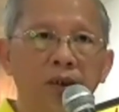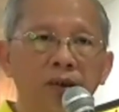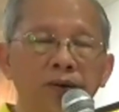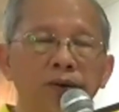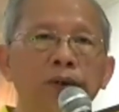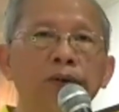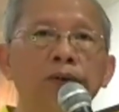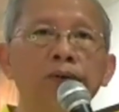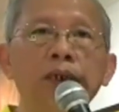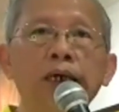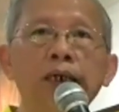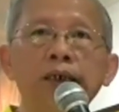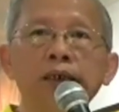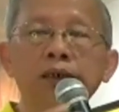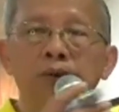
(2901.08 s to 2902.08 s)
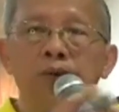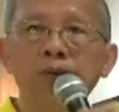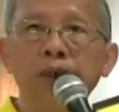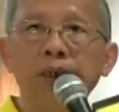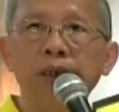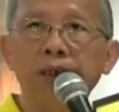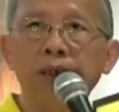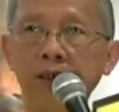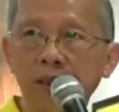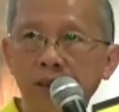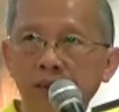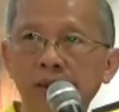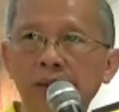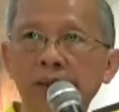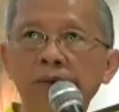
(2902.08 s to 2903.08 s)
You know there is a way
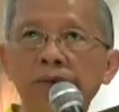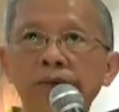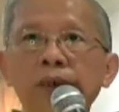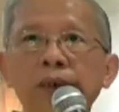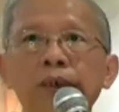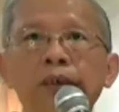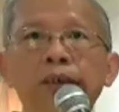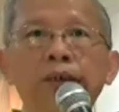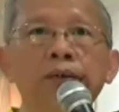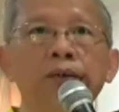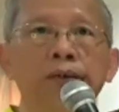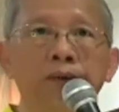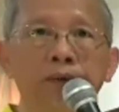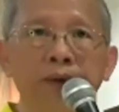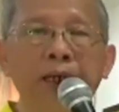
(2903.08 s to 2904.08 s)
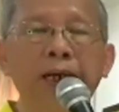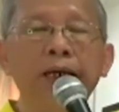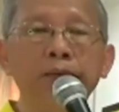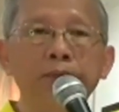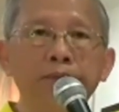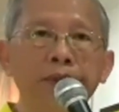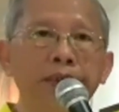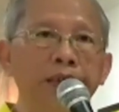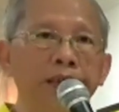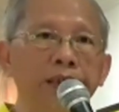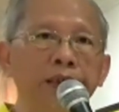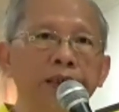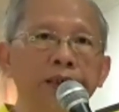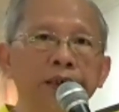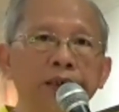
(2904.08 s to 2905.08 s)
to lead to that
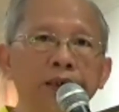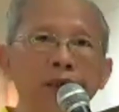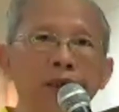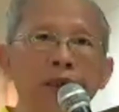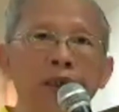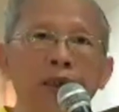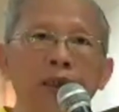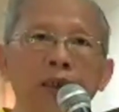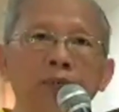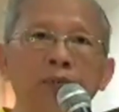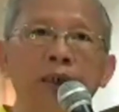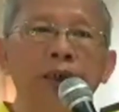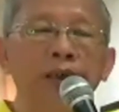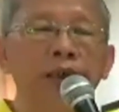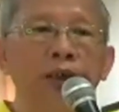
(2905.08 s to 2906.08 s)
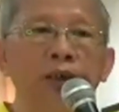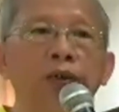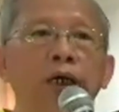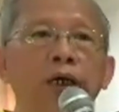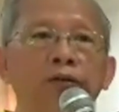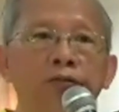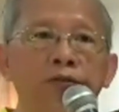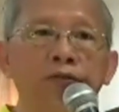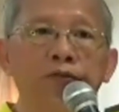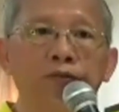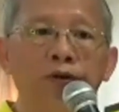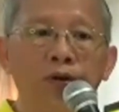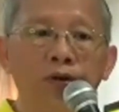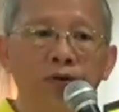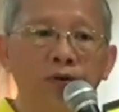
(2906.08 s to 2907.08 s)
ambition. Means you have to
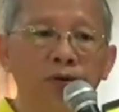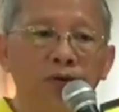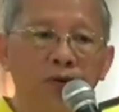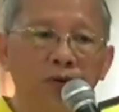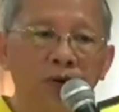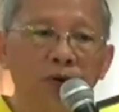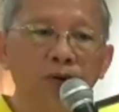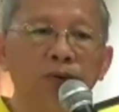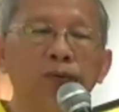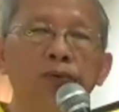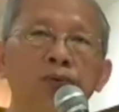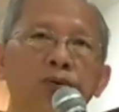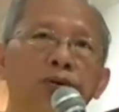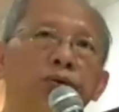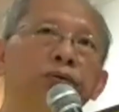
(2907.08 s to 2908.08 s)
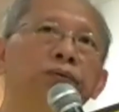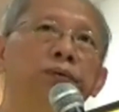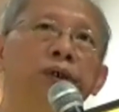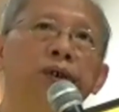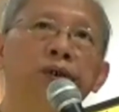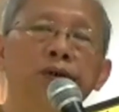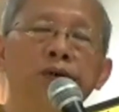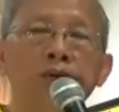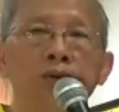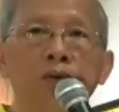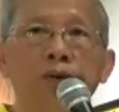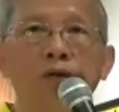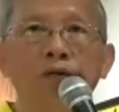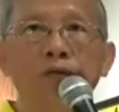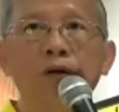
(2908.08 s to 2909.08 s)
follow the rules, the
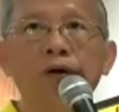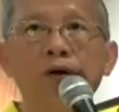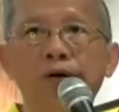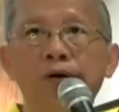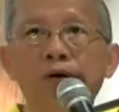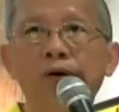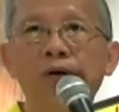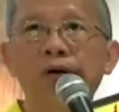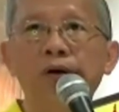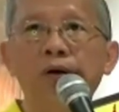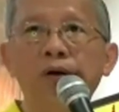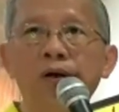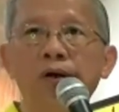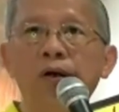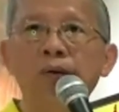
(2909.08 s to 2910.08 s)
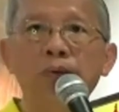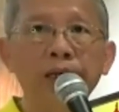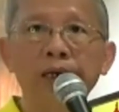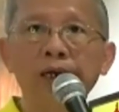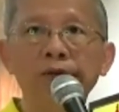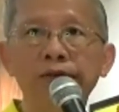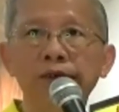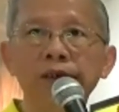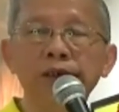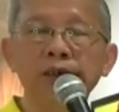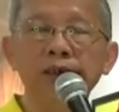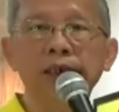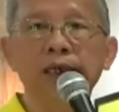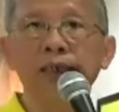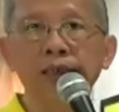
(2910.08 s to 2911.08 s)
rule of law, or whatever
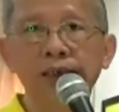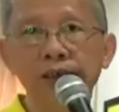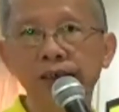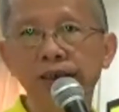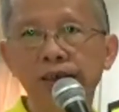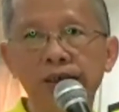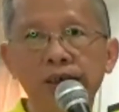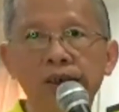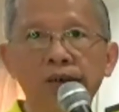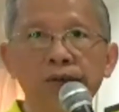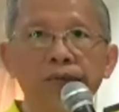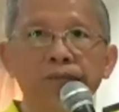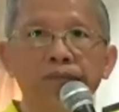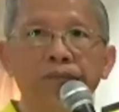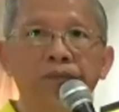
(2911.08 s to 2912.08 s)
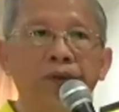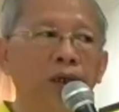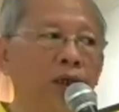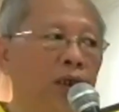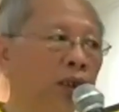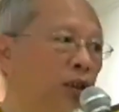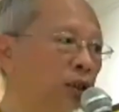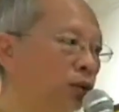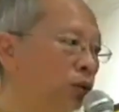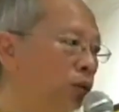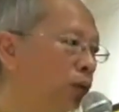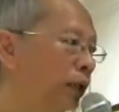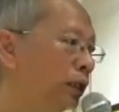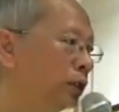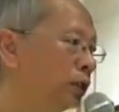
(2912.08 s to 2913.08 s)
society's law. So
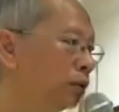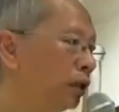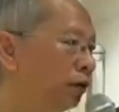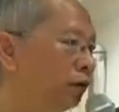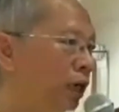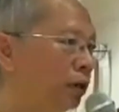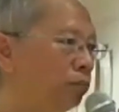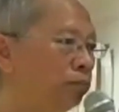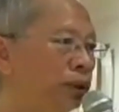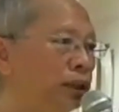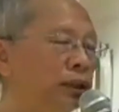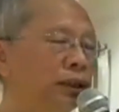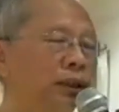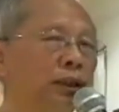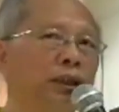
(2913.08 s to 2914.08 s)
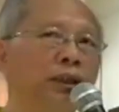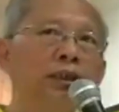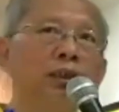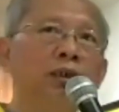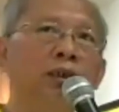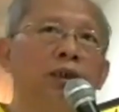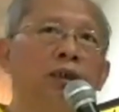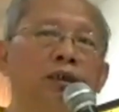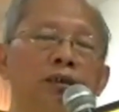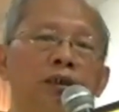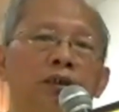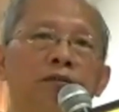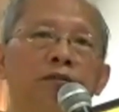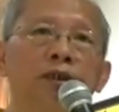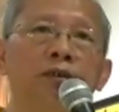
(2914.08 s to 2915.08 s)
when you have ambition, it's not a
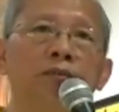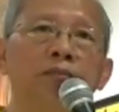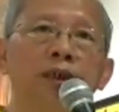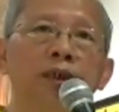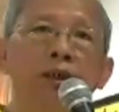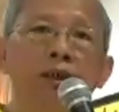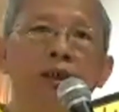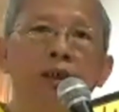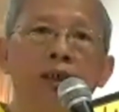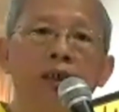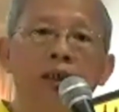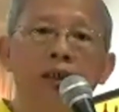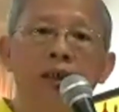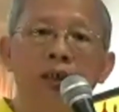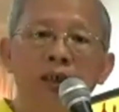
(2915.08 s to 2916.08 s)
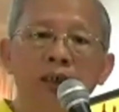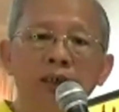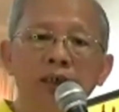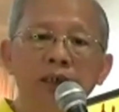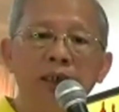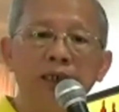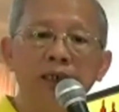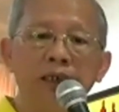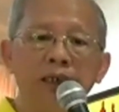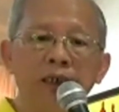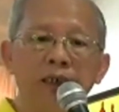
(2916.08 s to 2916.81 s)
craving, means it's like